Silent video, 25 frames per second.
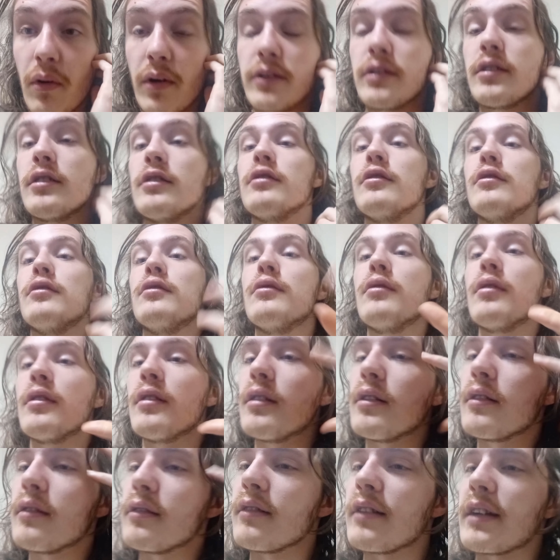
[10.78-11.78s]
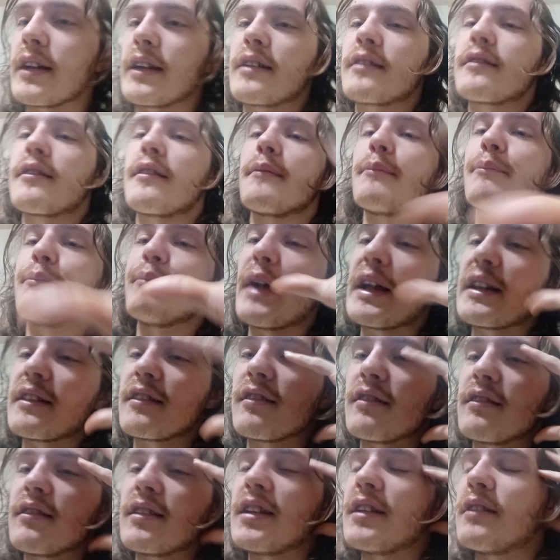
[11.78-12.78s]
what you like
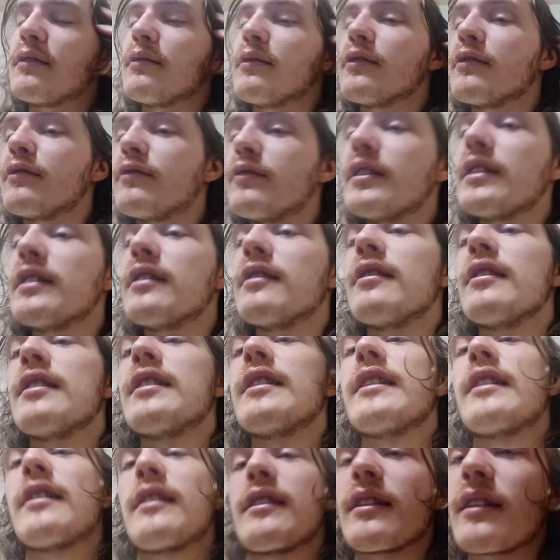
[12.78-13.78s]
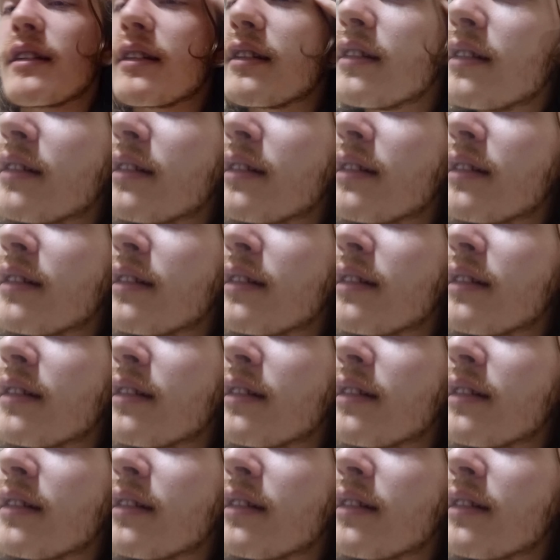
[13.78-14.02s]
mentally will feel like